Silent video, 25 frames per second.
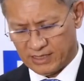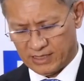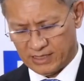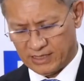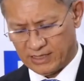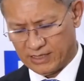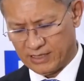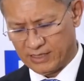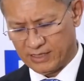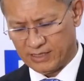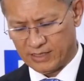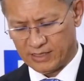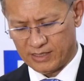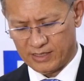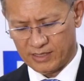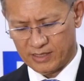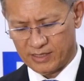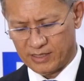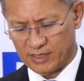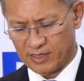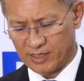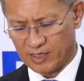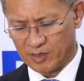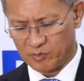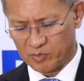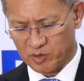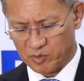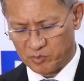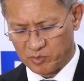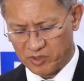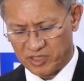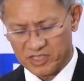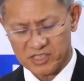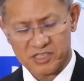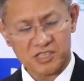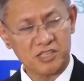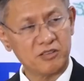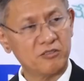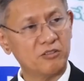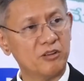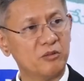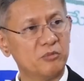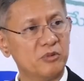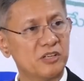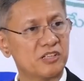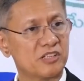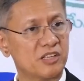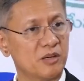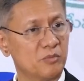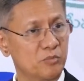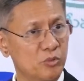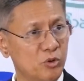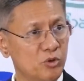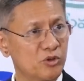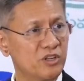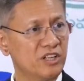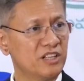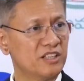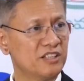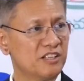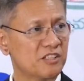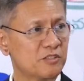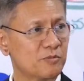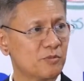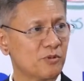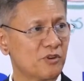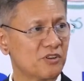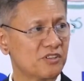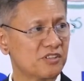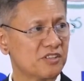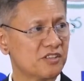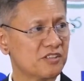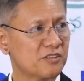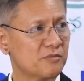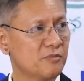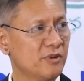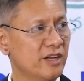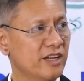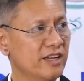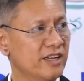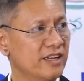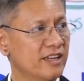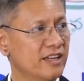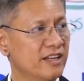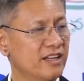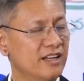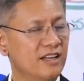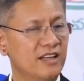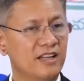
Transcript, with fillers: and APPSC will be supporting this process by